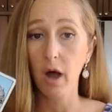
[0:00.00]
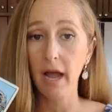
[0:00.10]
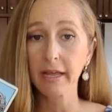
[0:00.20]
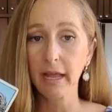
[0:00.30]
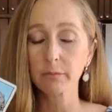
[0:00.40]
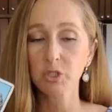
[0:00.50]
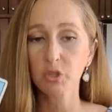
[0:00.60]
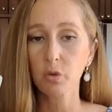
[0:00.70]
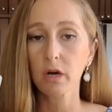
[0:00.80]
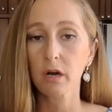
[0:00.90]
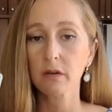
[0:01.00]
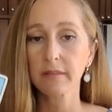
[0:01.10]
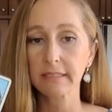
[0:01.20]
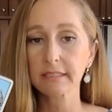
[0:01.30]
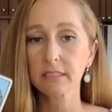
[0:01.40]
I am sure.
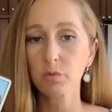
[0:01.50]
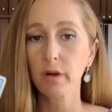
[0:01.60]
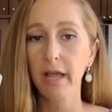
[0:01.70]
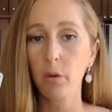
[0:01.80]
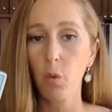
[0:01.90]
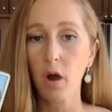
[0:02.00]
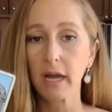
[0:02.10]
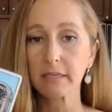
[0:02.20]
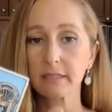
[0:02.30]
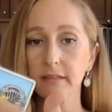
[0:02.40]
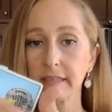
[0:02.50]
This is what I want.